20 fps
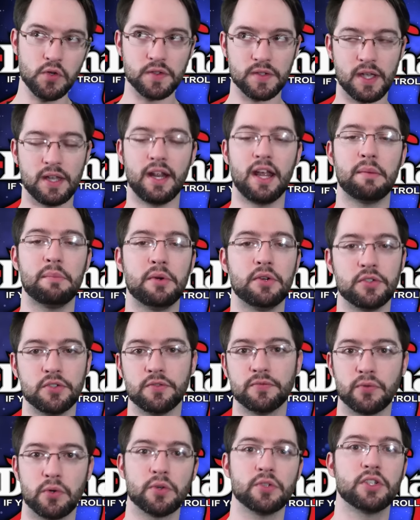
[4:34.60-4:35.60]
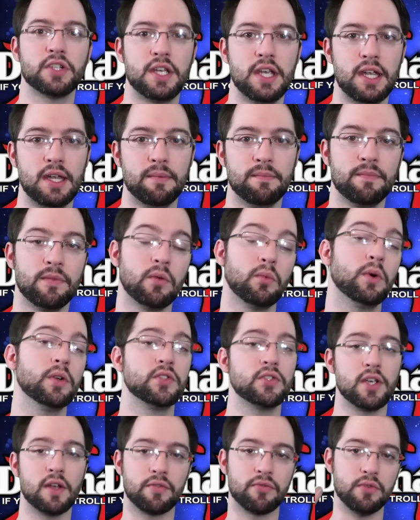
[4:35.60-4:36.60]
use that amber to forge a key.
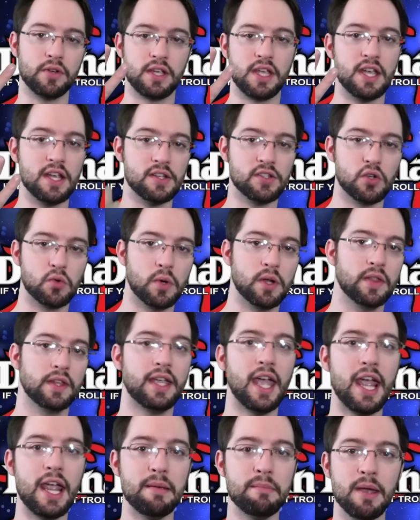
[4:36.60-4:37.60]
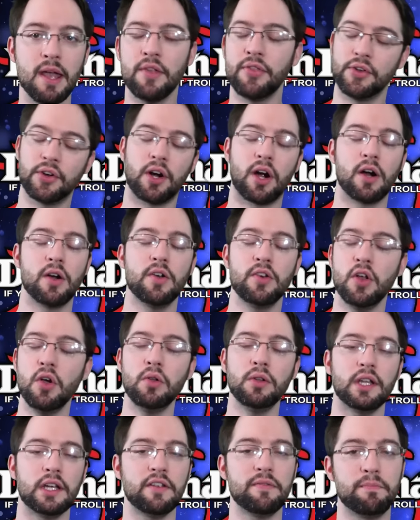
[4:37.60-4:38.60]
Once you have three keys, you win the game. There are
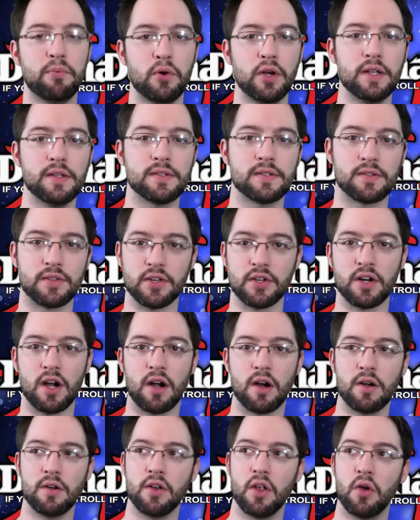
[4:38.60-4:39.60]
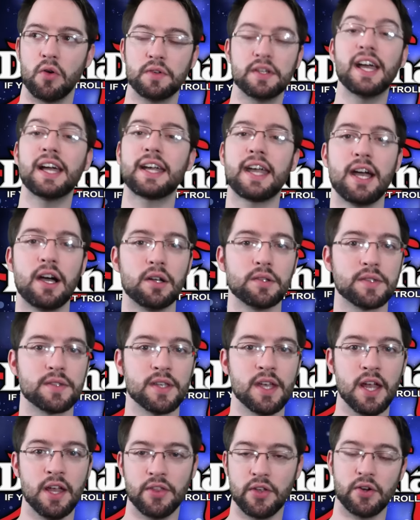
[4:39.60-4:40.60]
no life points, there are no deck
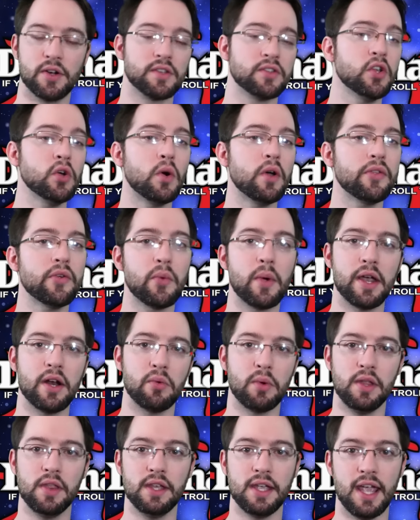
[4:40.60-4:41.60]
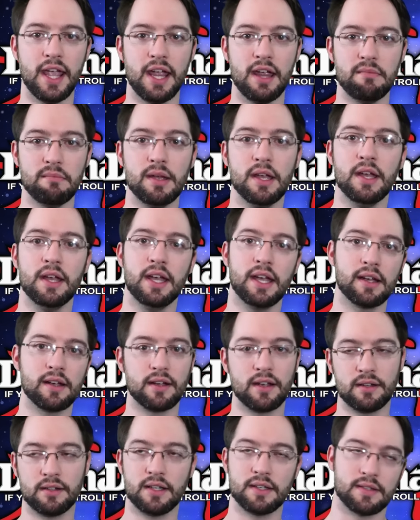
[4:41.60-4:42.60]
outs, there is no other way to win the game
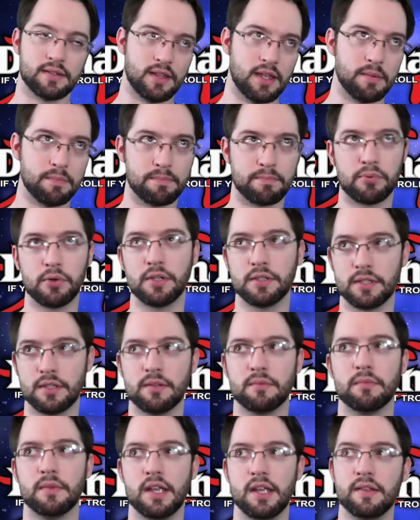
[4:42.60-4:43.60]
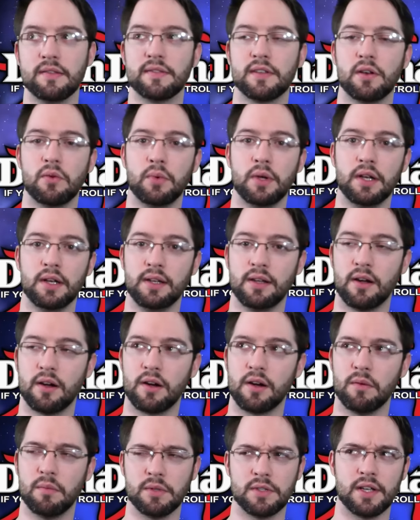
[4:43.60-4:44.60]
unless they print an instant win
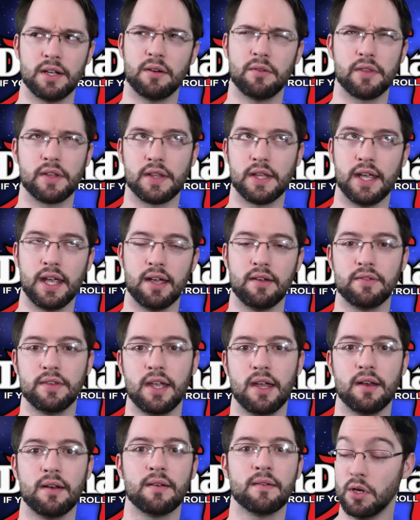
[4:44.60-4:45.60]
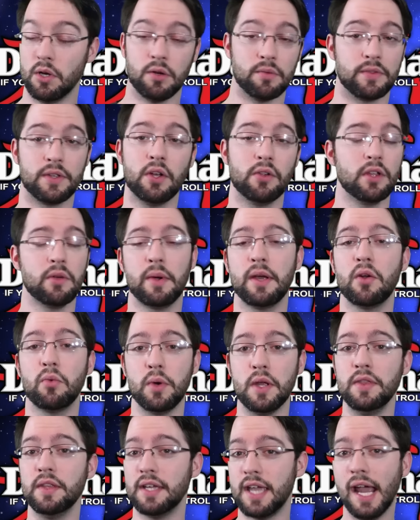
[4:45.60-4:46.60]
card, which I don't think they have yet. No, the only way to
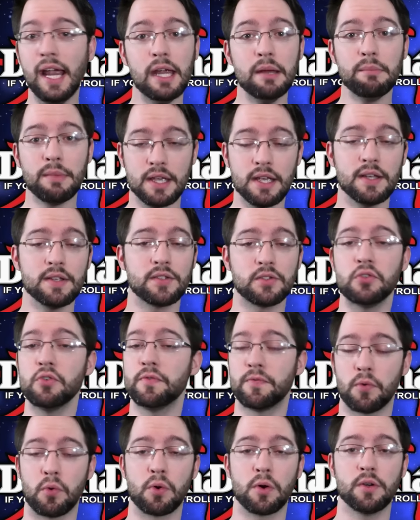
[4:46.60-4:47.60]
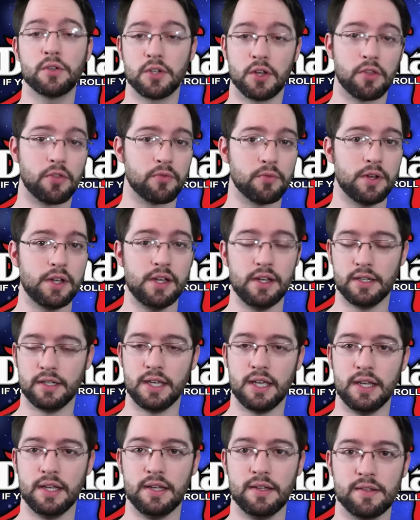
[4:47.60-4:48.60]
win the game is to forge three
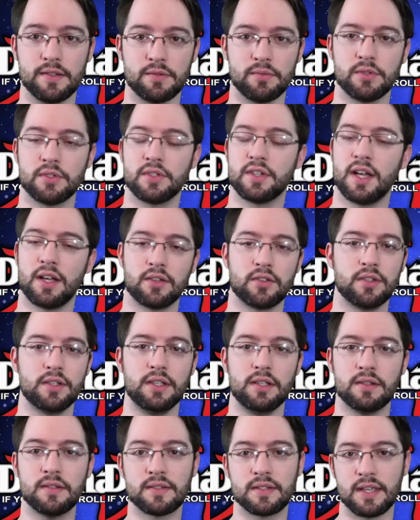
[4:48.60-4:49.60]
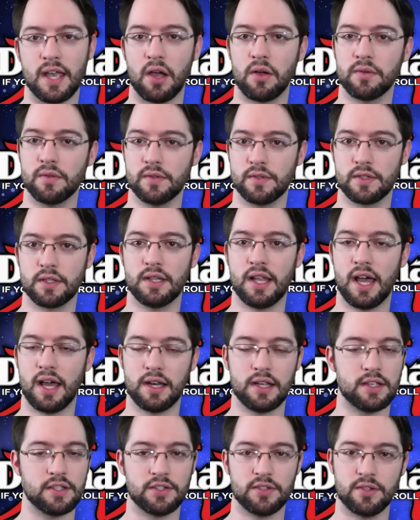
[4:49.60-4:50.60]
keys, which actually sounds a
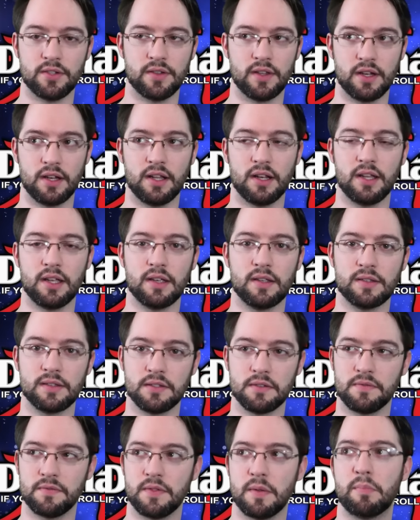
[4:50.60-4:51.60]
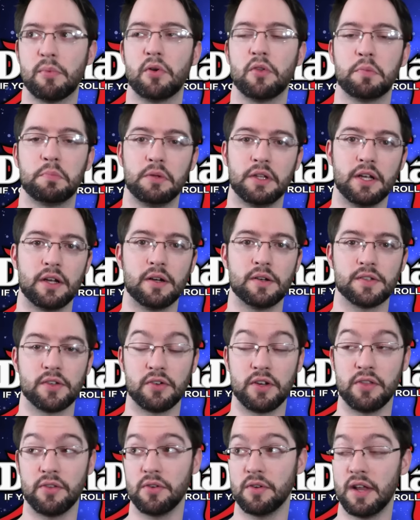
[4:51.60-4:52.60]
lot easier than it is if the both players
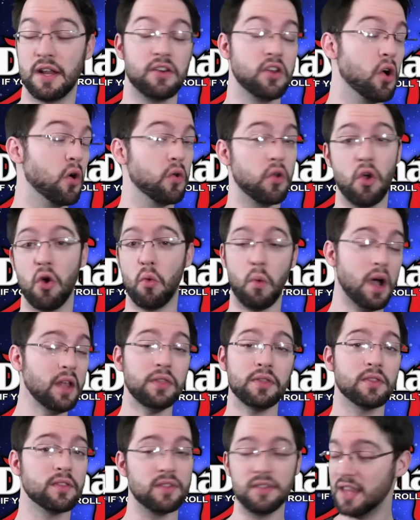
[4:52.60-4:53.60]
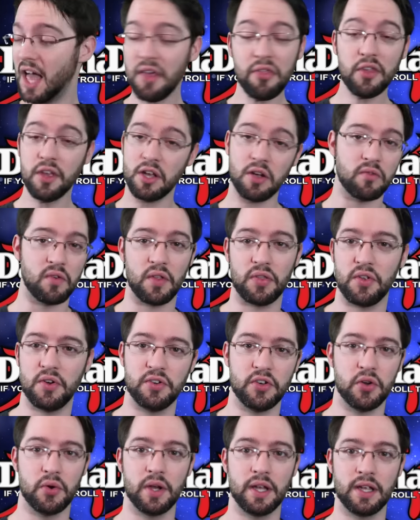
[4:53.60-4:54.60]
are either know, know what, nothing of what they're
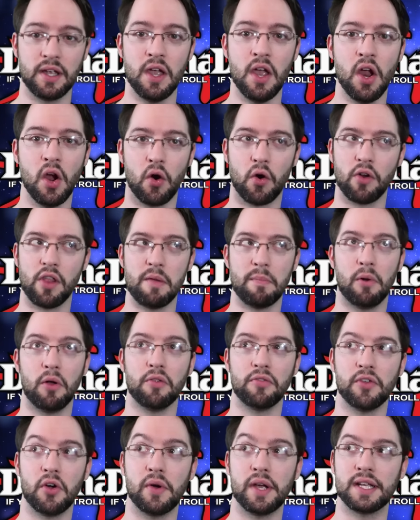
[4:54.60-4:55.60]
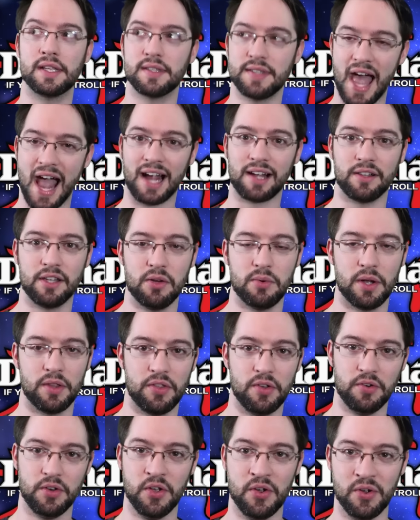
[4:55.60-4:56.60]
doing, or they both know exactly
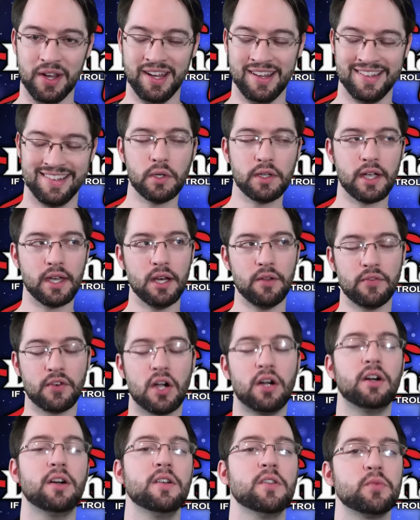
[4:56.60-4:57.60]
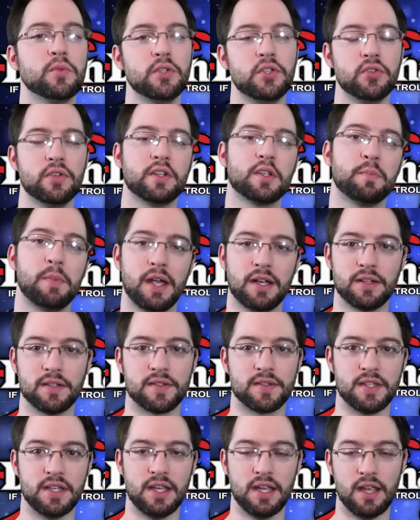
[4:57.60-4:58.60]
what they're doing. What kind of cards would you expect to
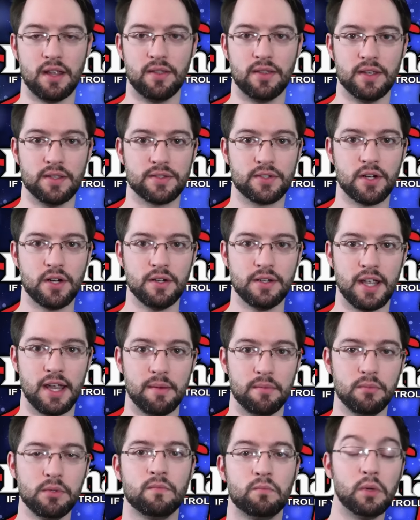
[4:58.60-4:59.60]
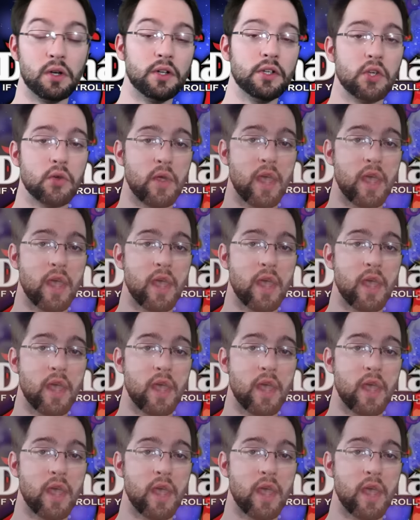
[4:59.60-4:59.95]
see in this card game? Will